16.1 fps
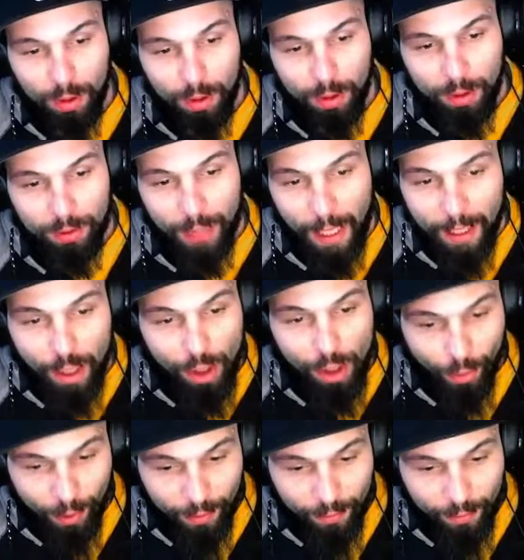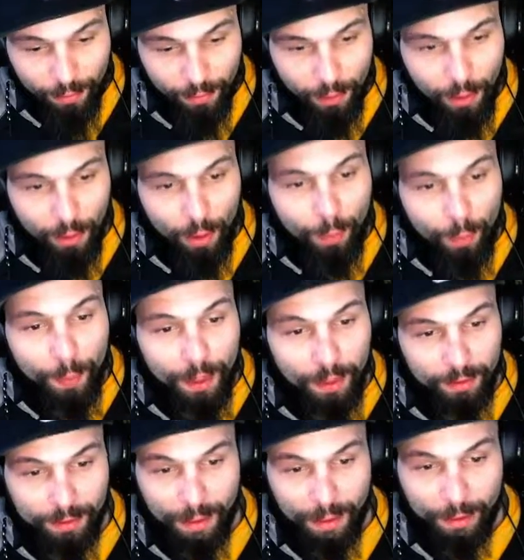tanky units
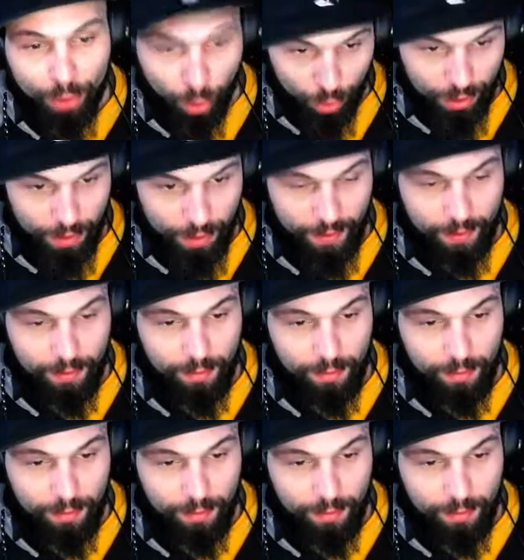because they ignore defense.